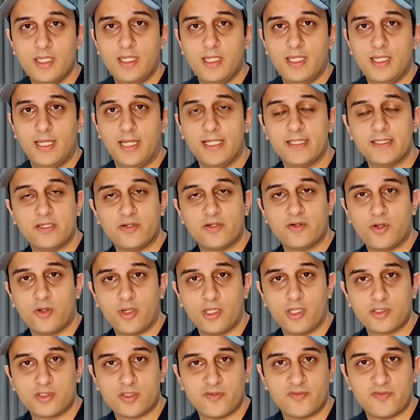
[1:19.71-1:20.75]
and the
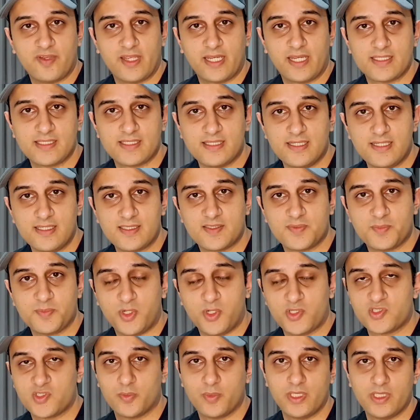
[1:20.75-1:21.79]
rollout of vaccines,
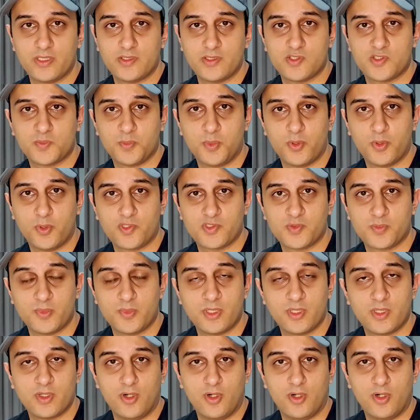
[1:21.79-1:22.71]
possibly to sportsmen,